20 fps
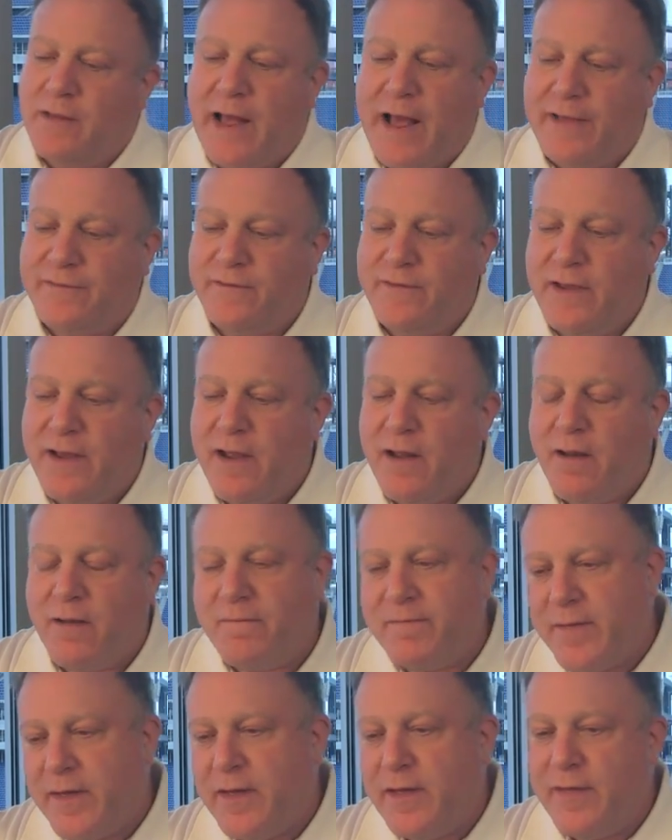last
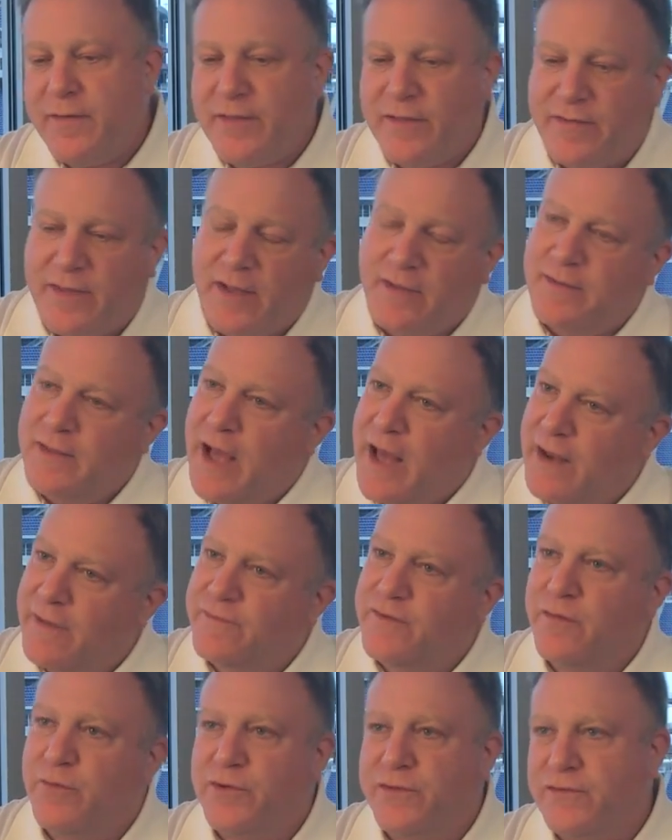year, the
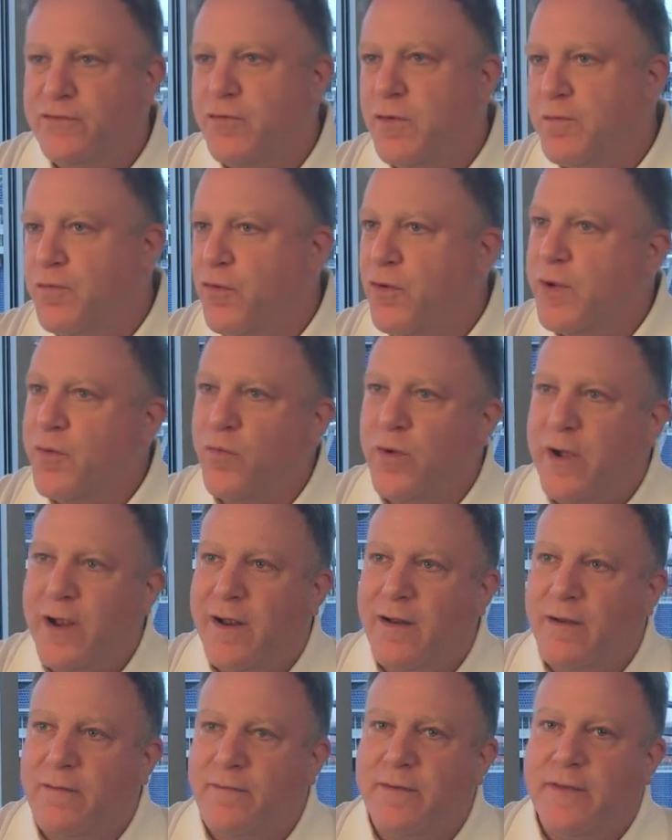technology was to a point
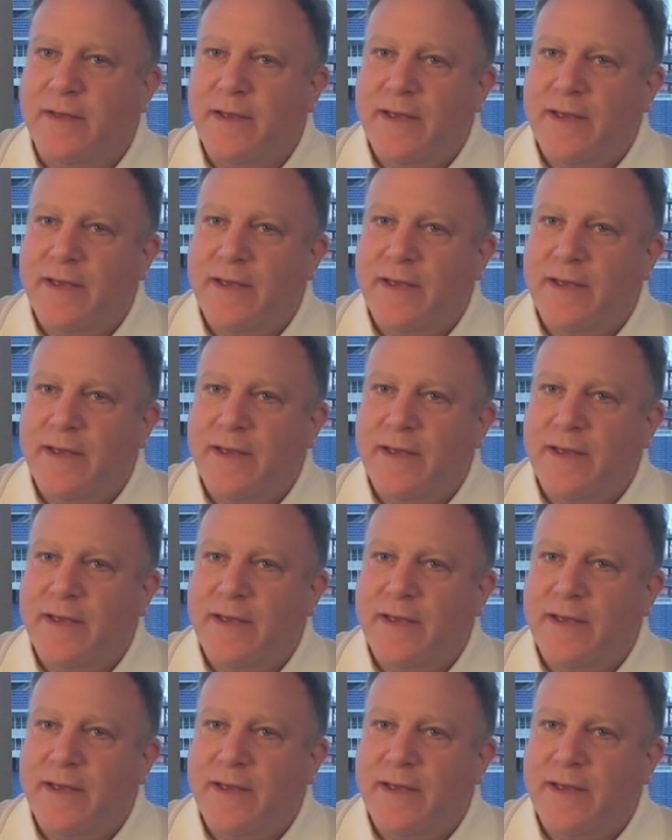where